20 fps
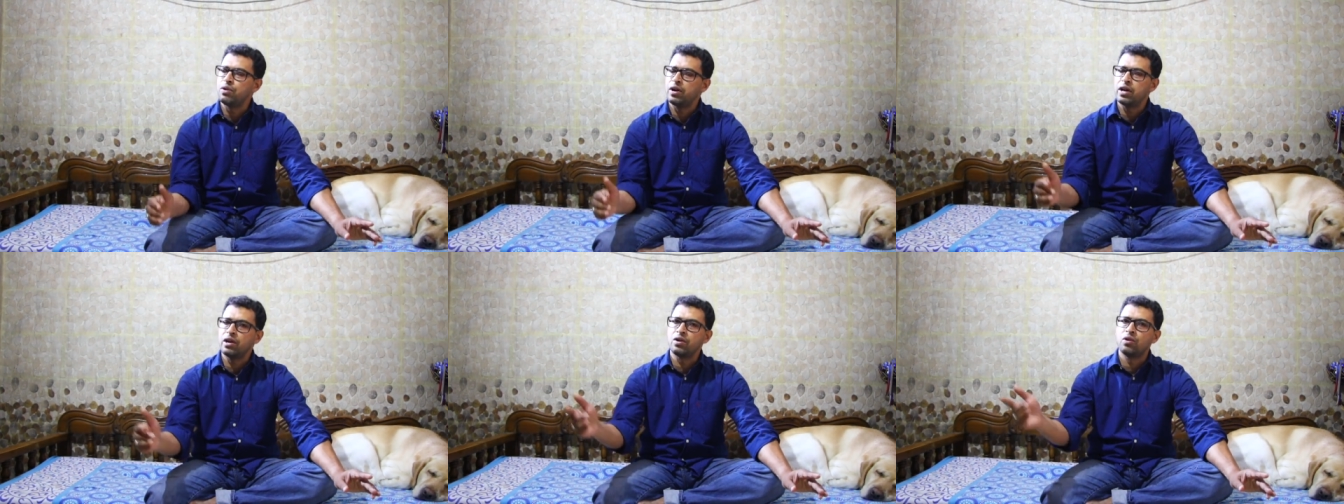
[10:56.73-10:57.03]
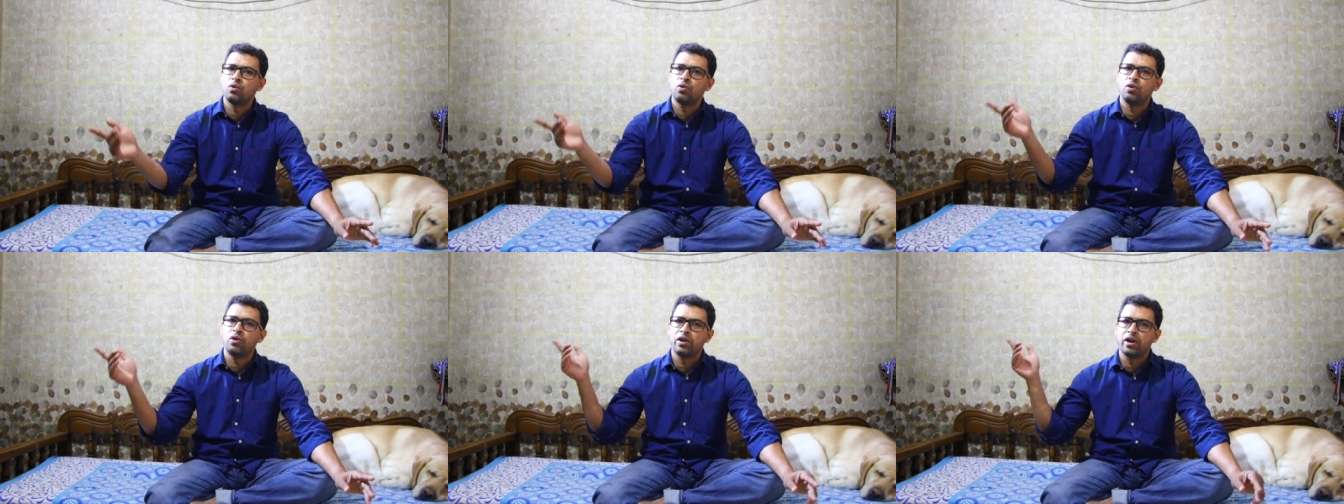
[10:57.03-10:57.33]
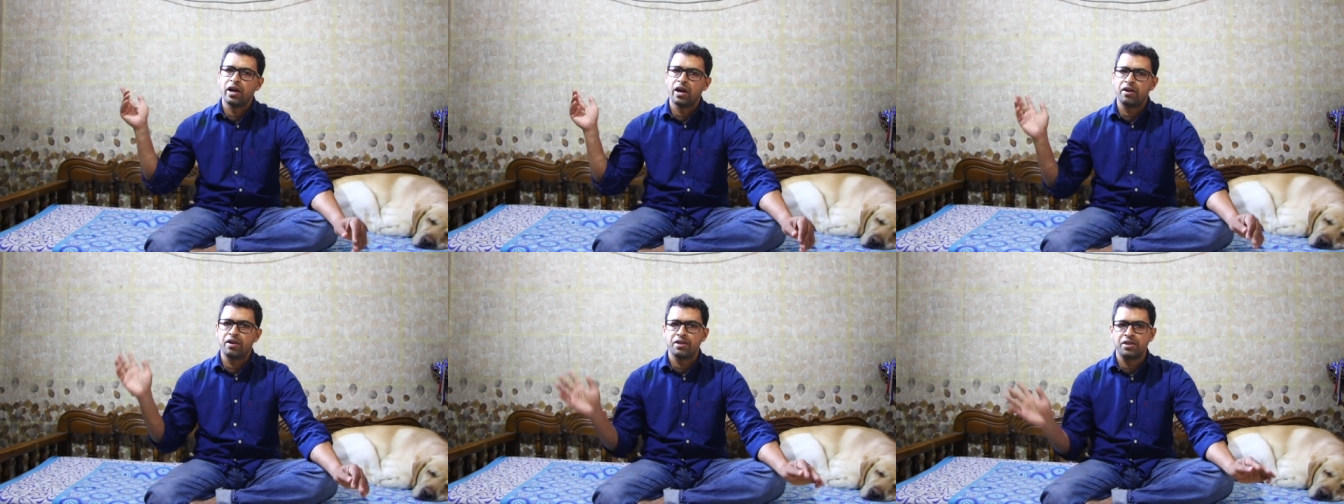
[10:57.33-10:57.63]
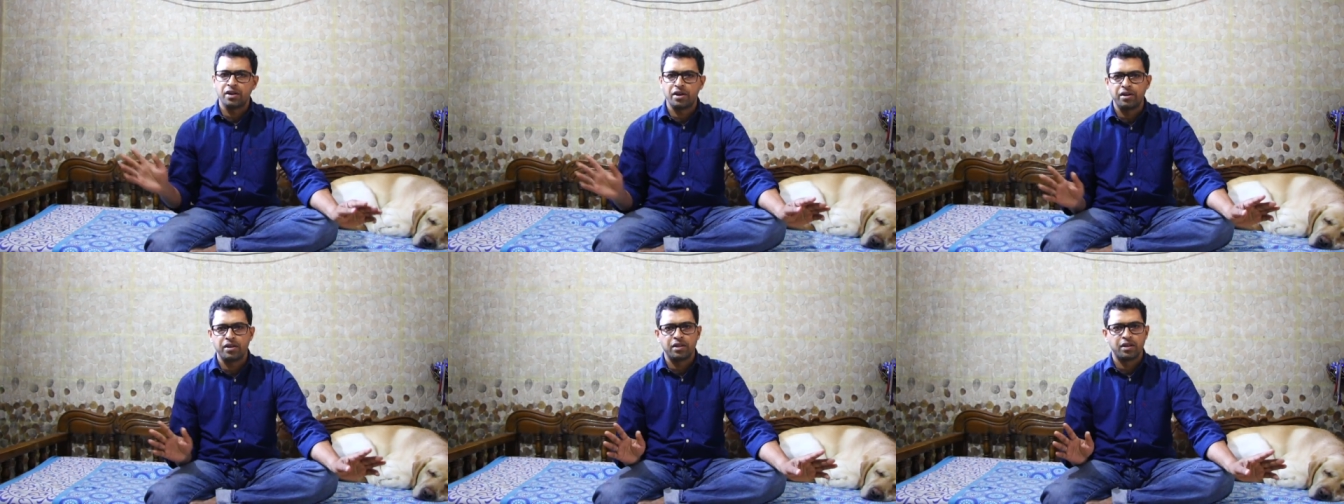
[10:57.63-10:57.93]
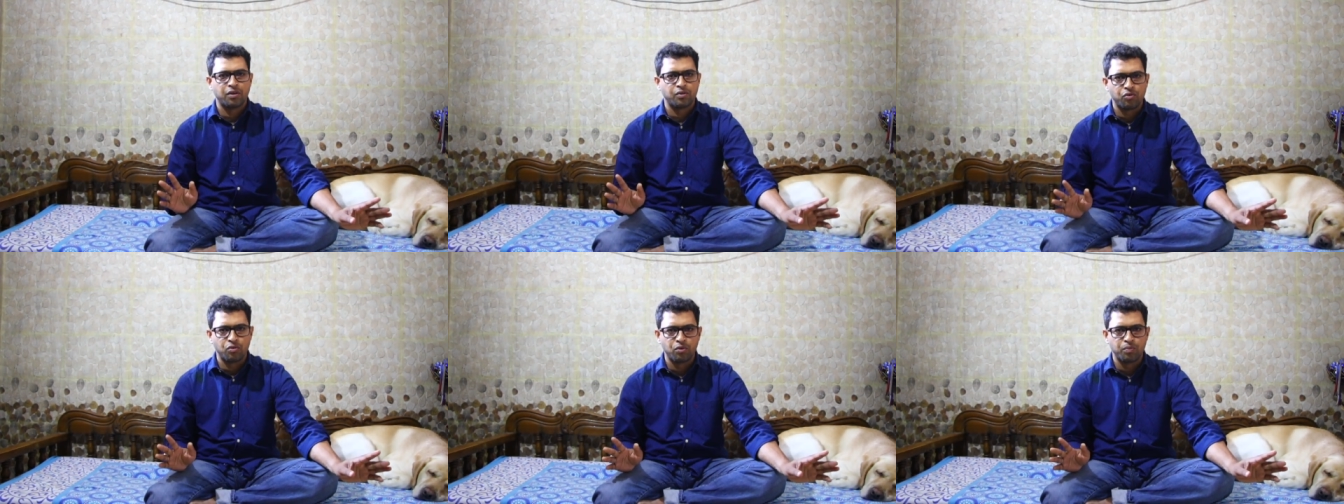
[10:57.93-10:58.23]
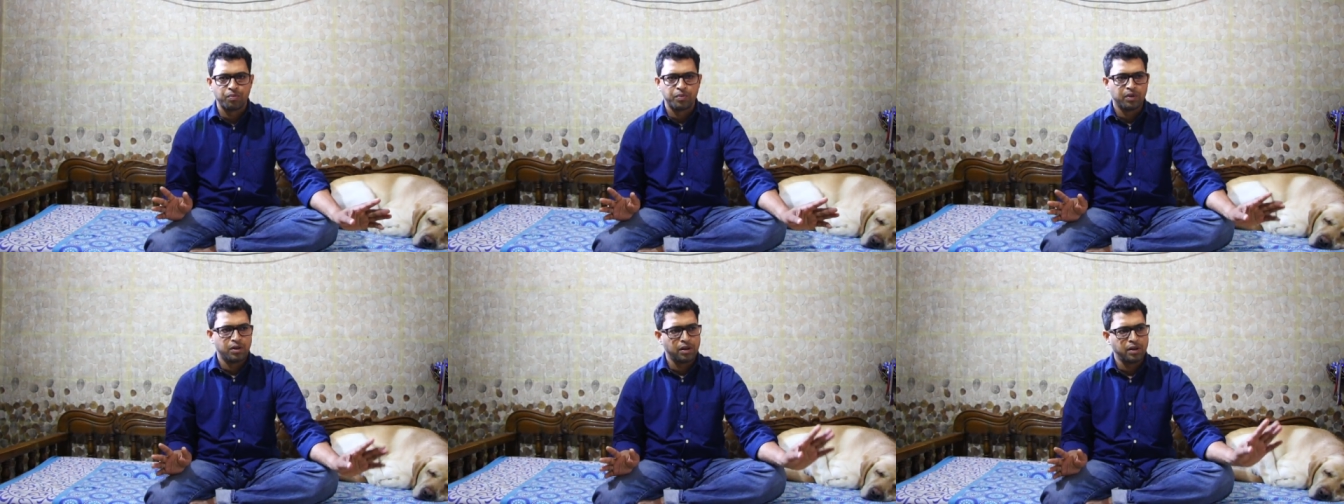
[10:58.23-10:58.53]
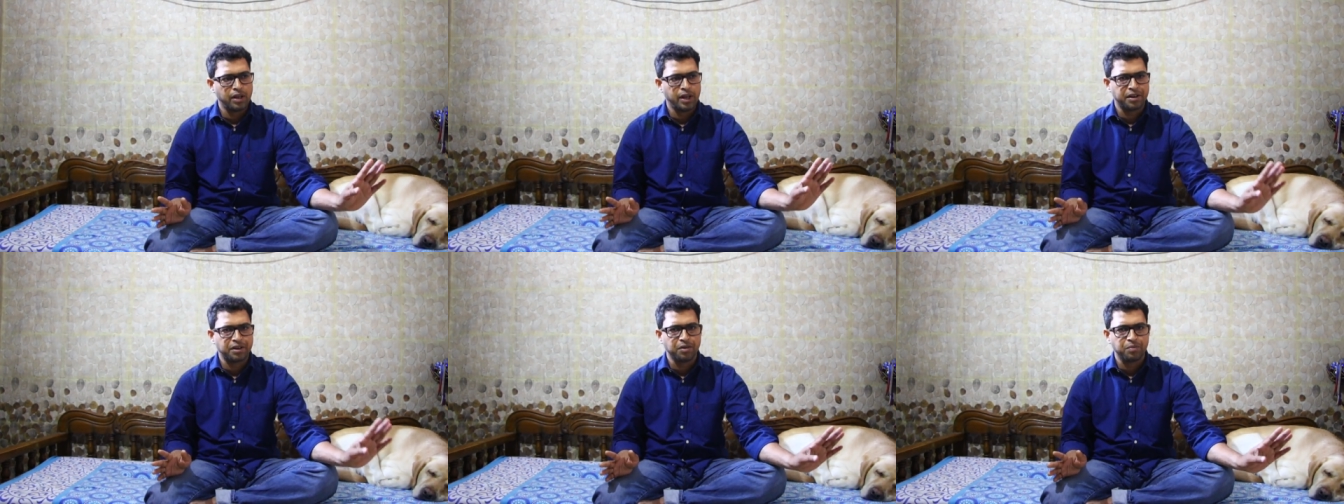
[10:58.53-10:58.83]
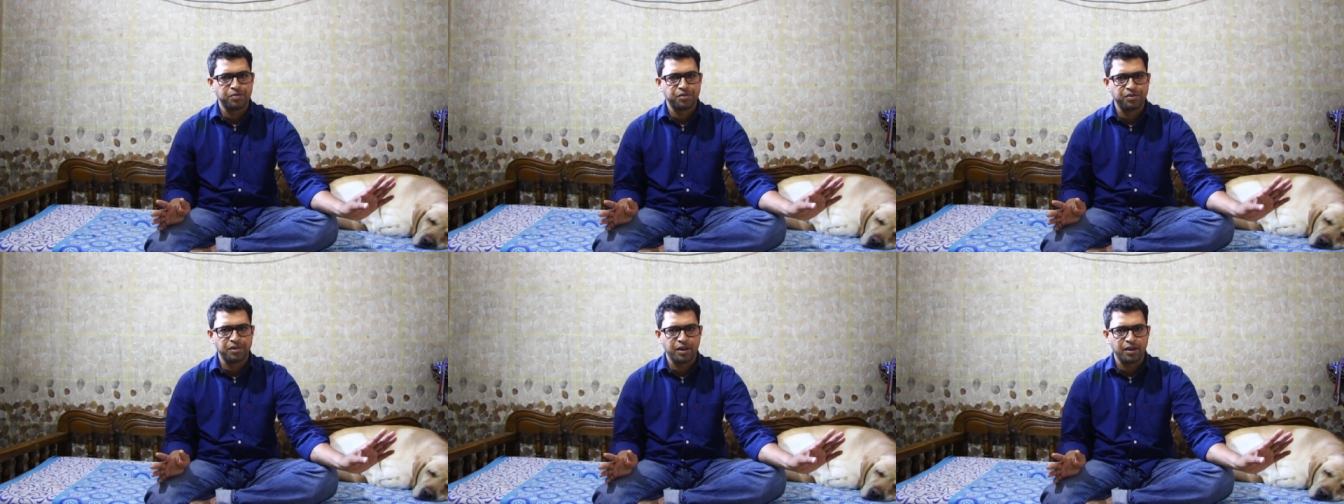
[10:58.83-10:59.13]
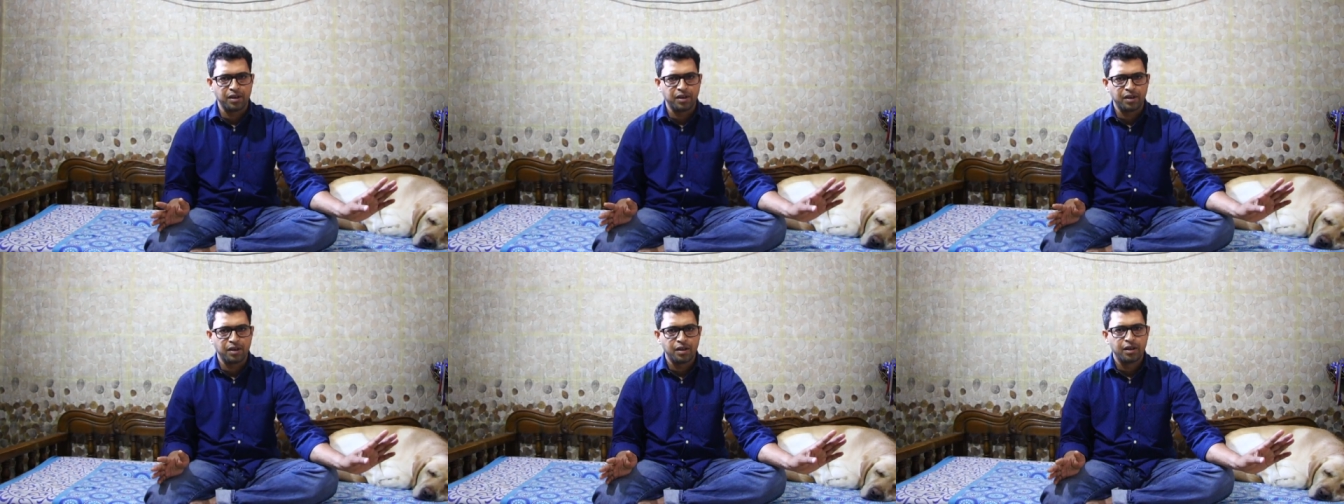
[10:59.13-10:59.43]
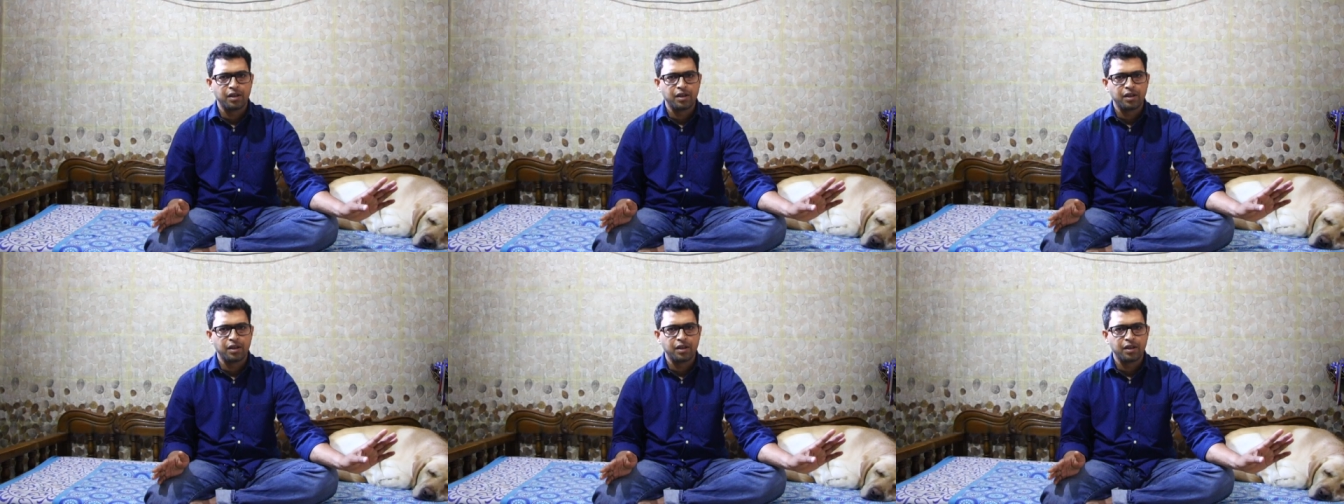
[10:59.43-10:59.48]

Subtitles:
and go here and there in the room. Let him stay.